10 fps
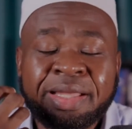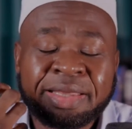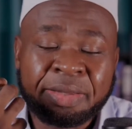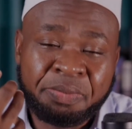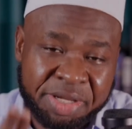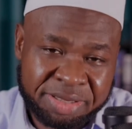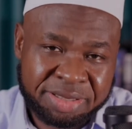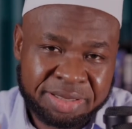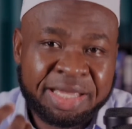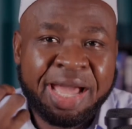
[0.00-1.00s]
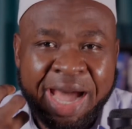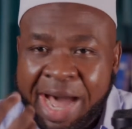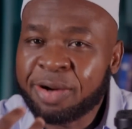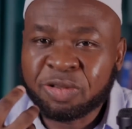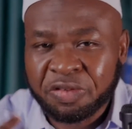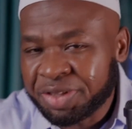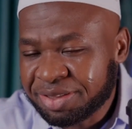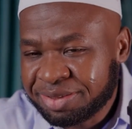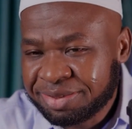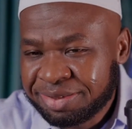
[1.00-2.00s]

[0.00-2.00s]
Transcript: the best out of it.